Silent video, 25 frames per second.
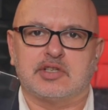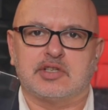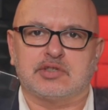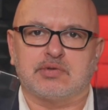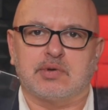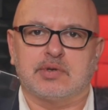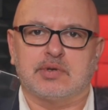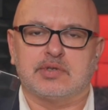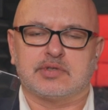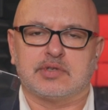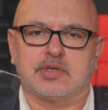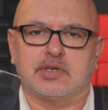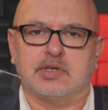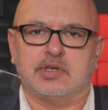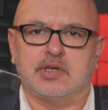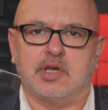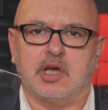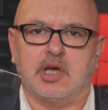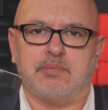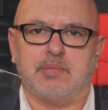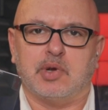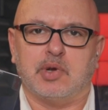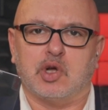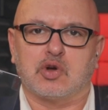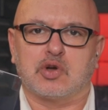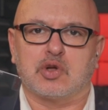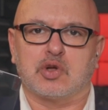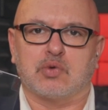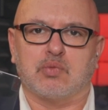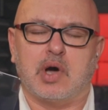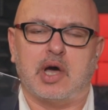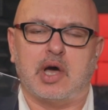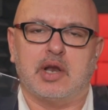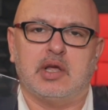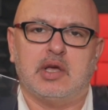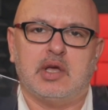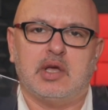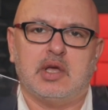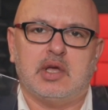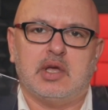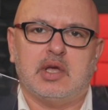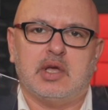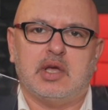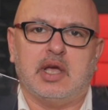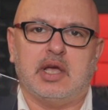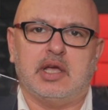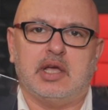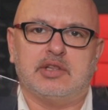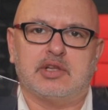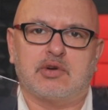This one's the uh, Belkin one.
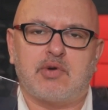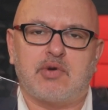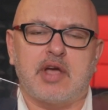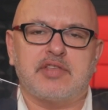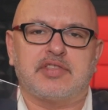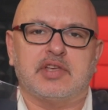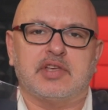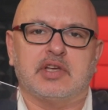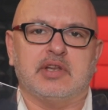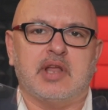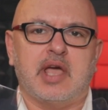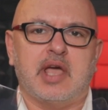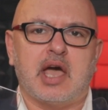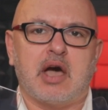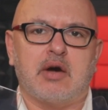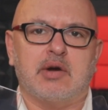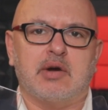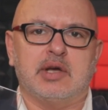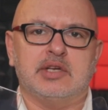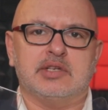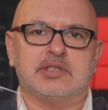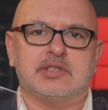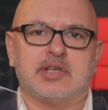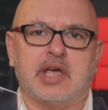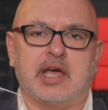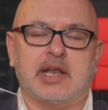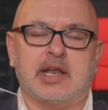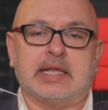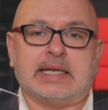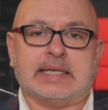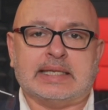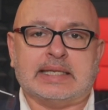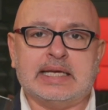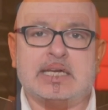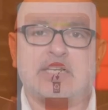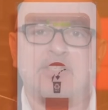And the great thing now is that at